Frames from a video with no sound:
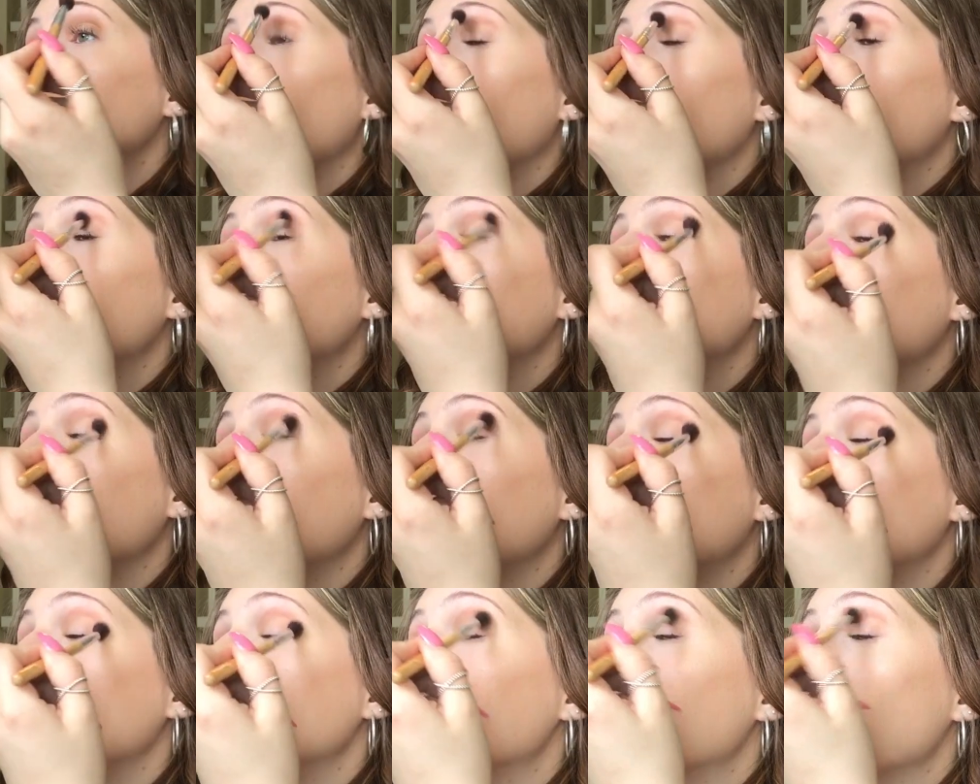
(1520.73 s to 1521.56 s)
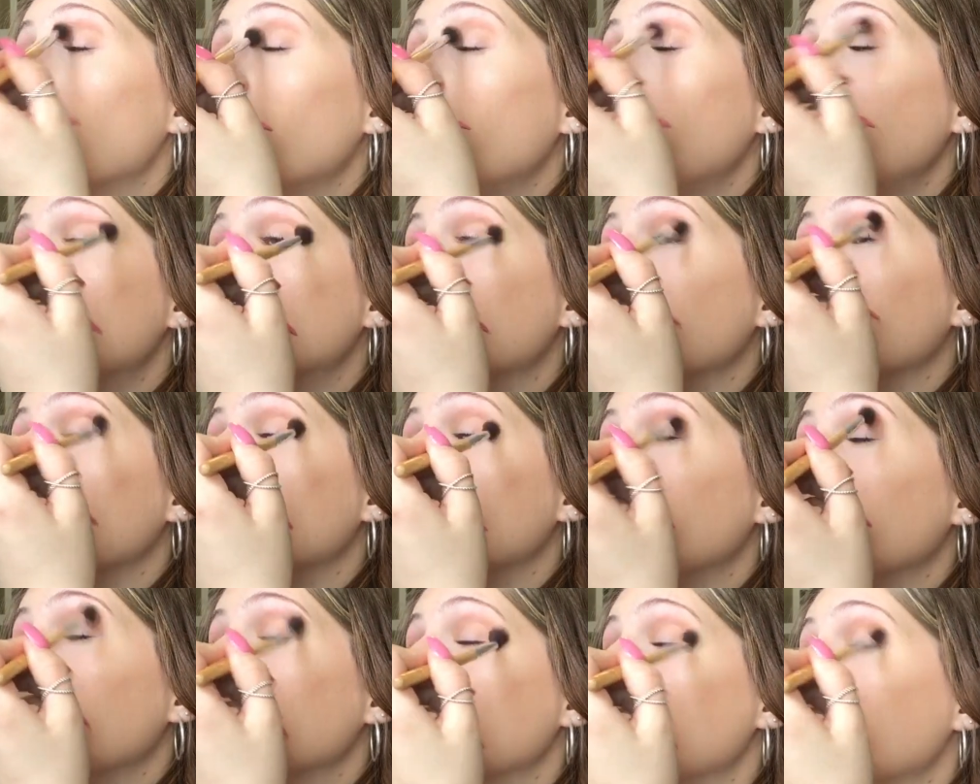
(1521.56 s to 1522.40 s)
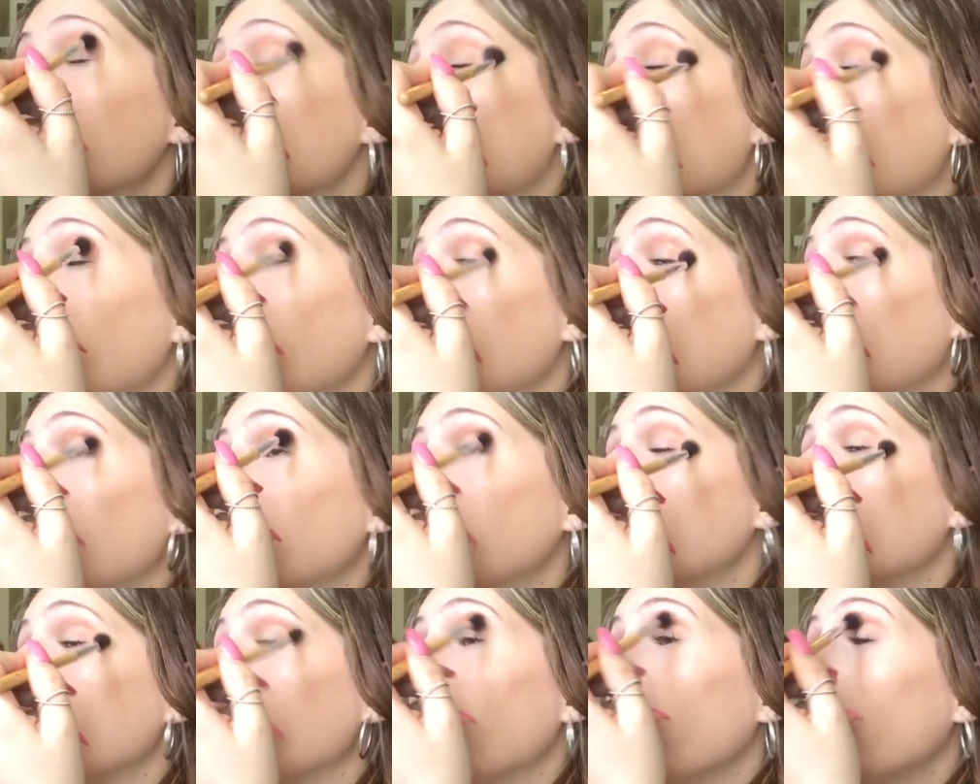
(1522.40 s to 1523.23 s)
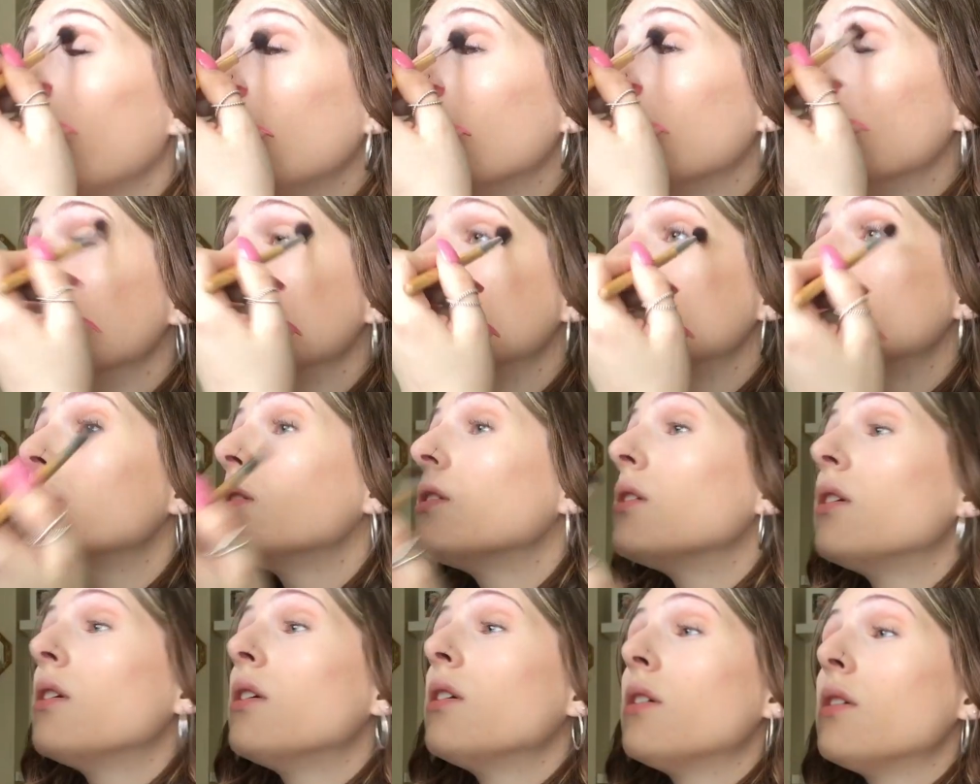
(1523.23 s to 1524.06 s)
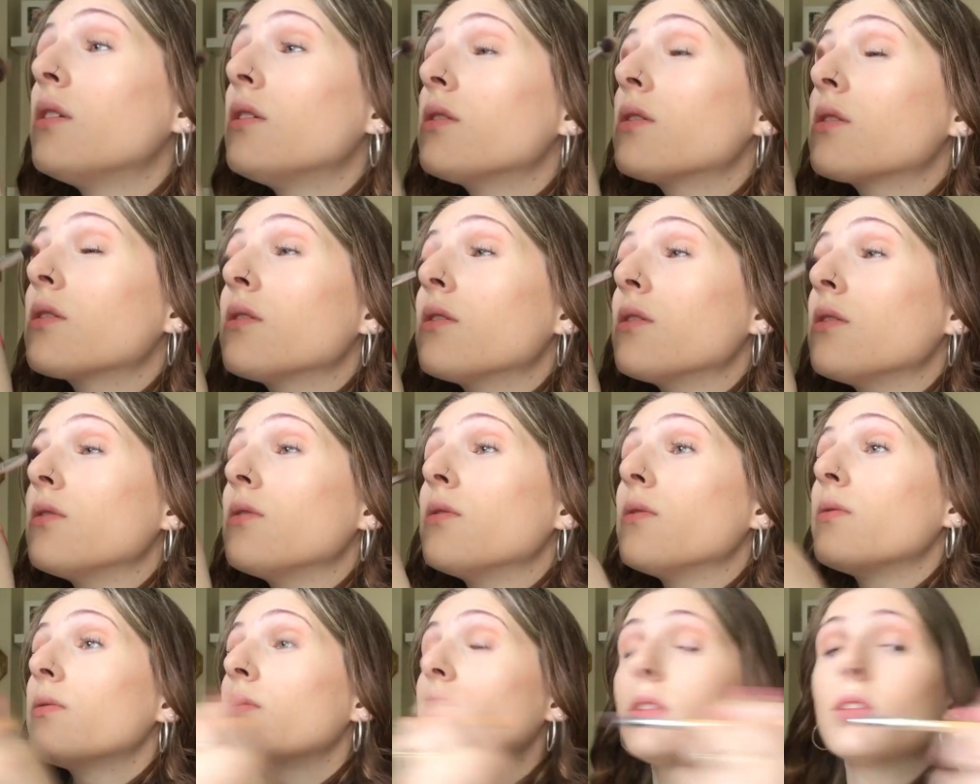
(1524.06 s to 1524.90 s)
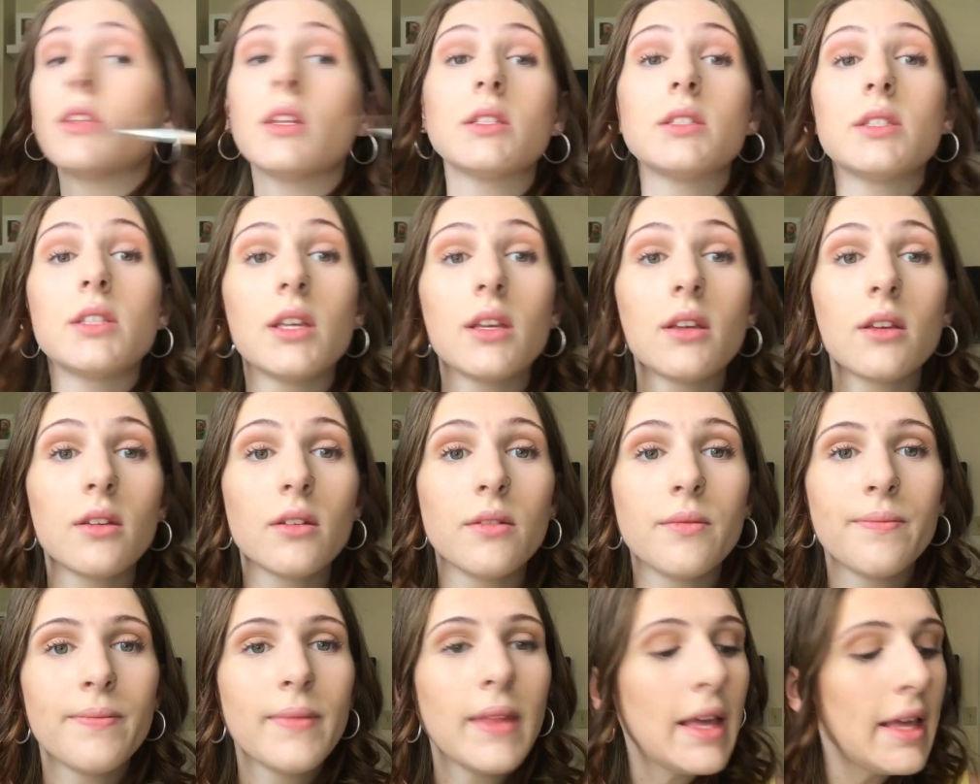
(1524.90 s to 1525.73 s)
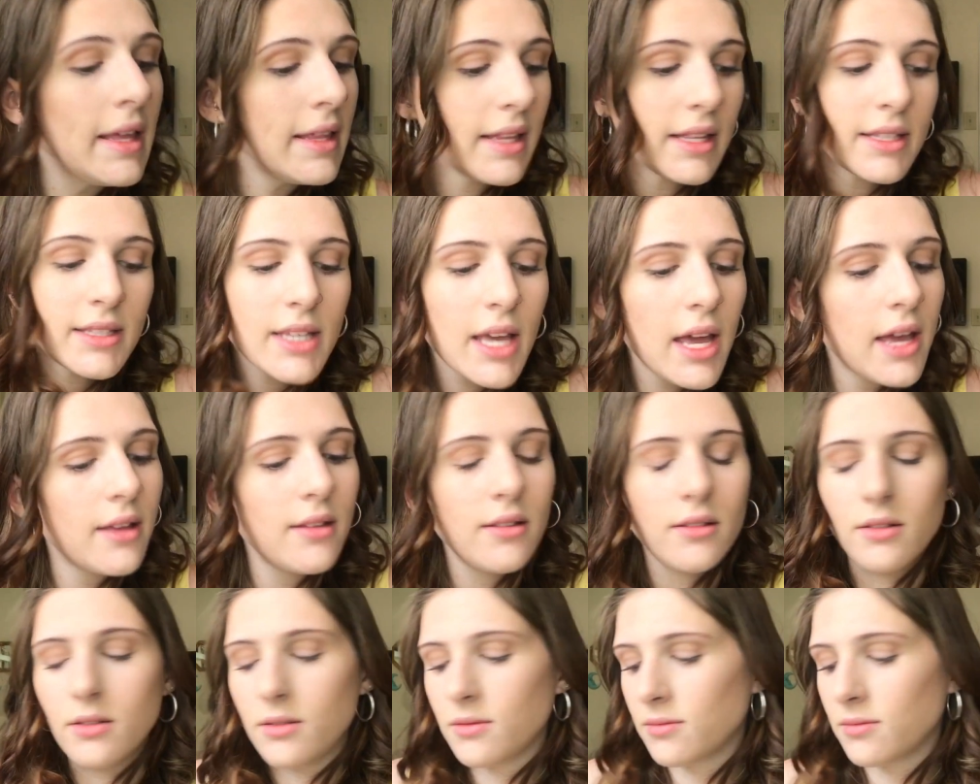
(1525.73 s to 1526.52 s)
And it like is cohesive because it's already on your face. So, and that's it.